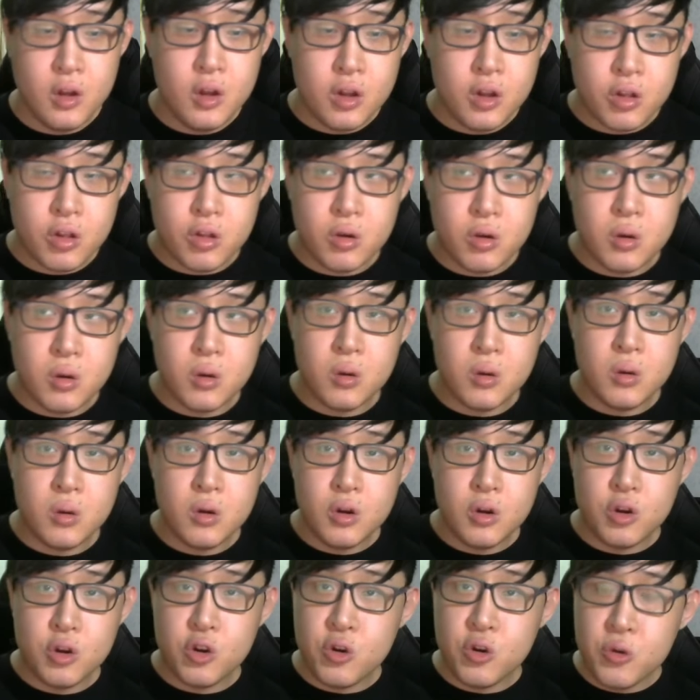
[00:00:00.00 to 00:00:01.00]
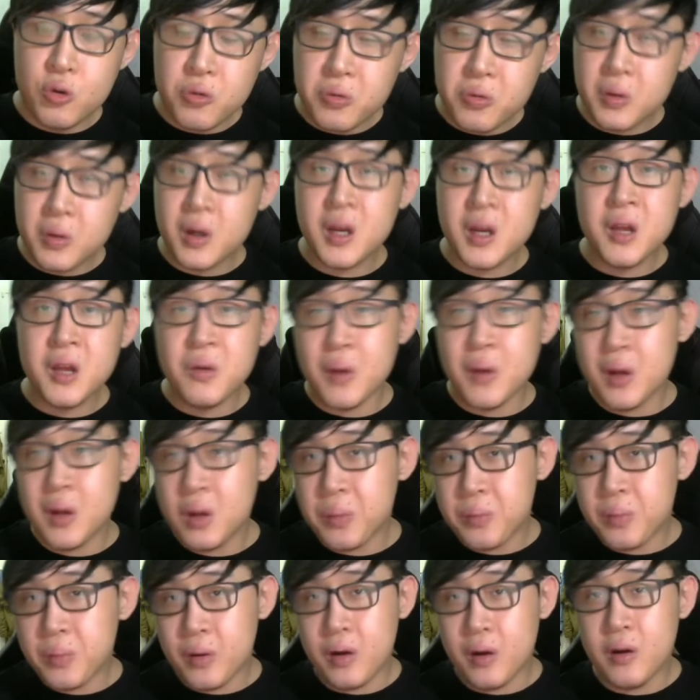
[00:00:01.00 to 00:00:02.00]
So you really want
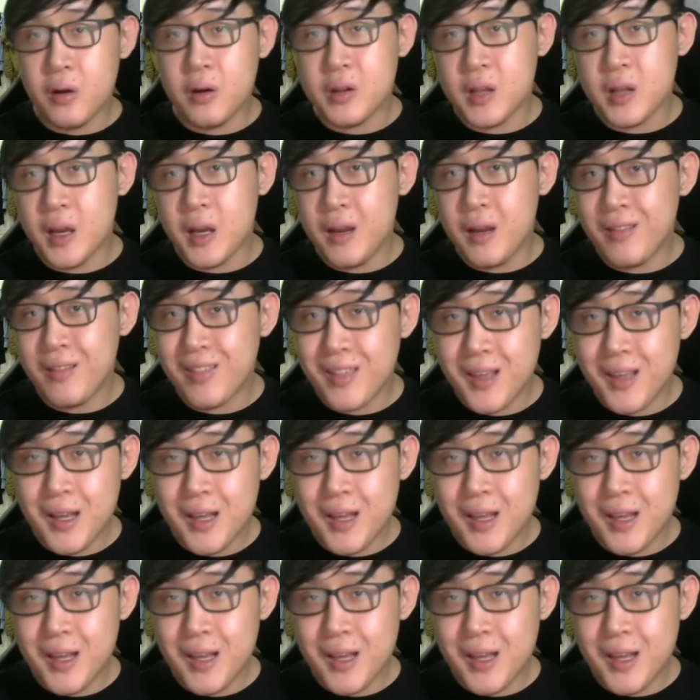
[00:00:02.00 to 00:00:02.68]
to prioritize